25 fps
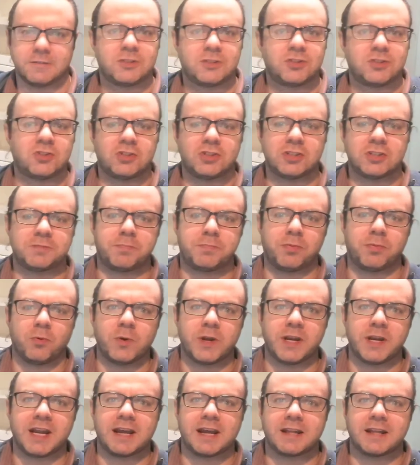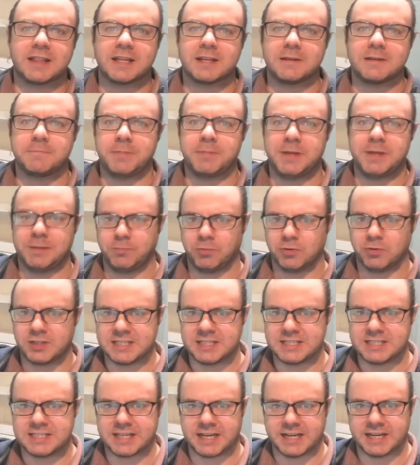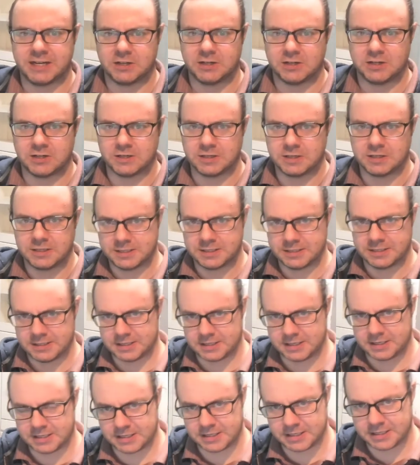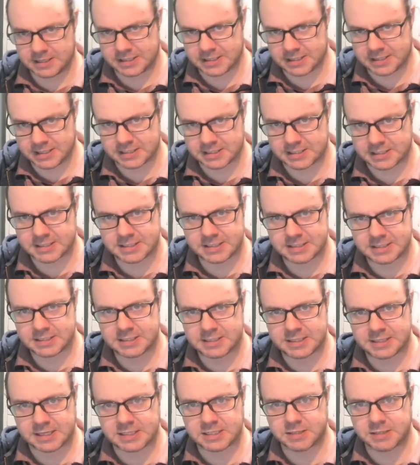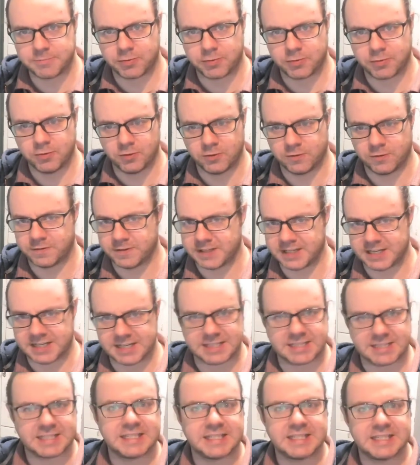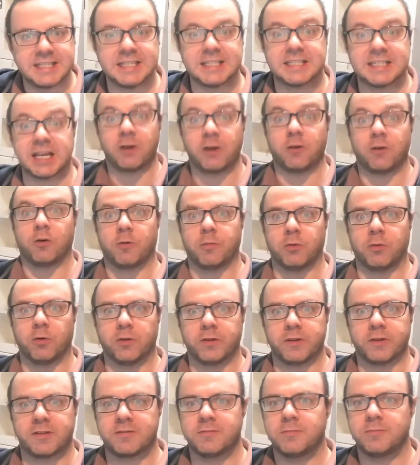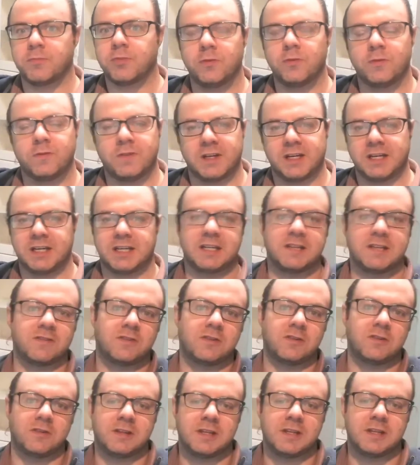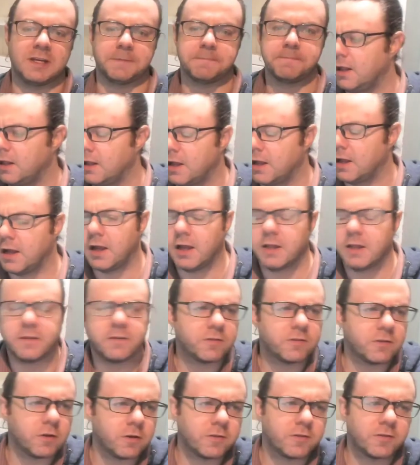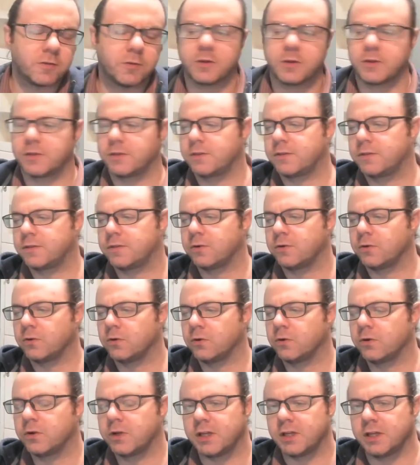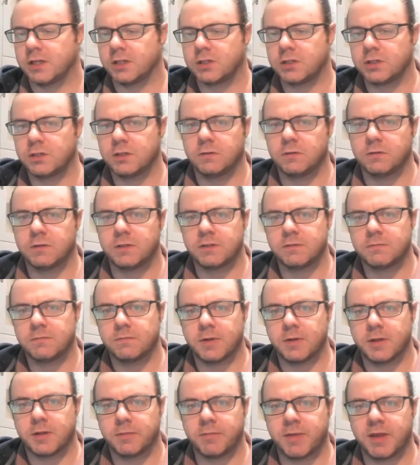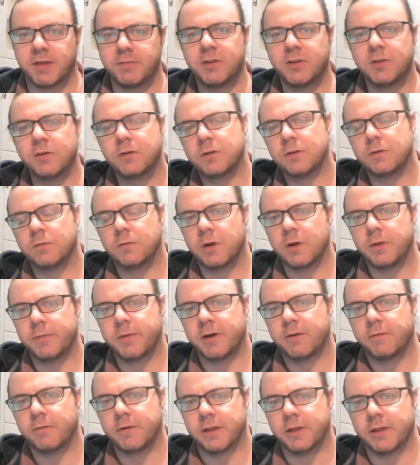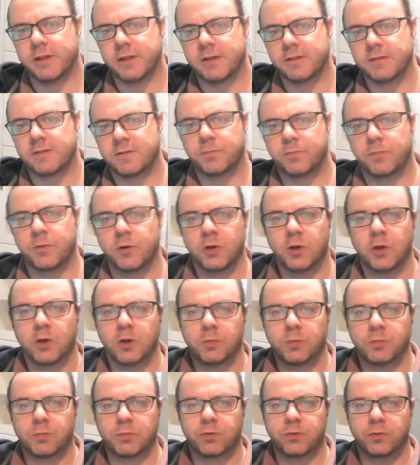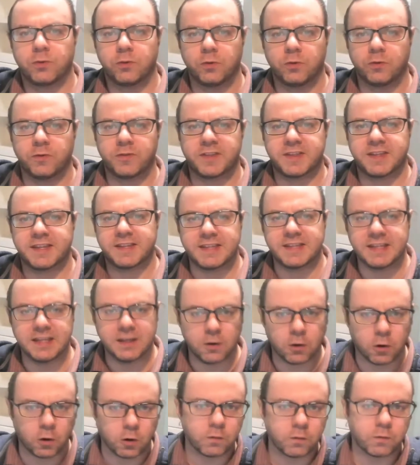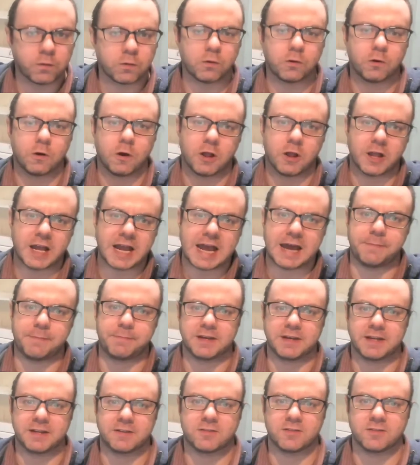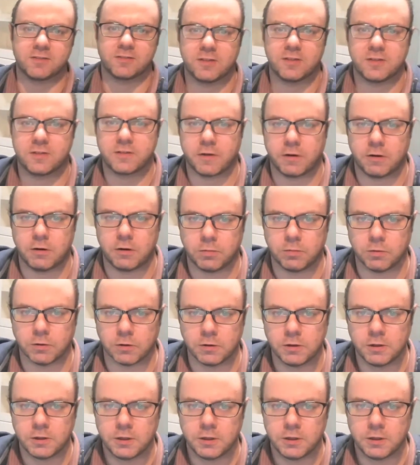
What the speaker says: just pointing out that people desire this doesn't prove that it's desirable, doesn't prove that it is a good thing. And there's also a third issue that maybe you could worry about, whether this proves that the overall happiness is desirable.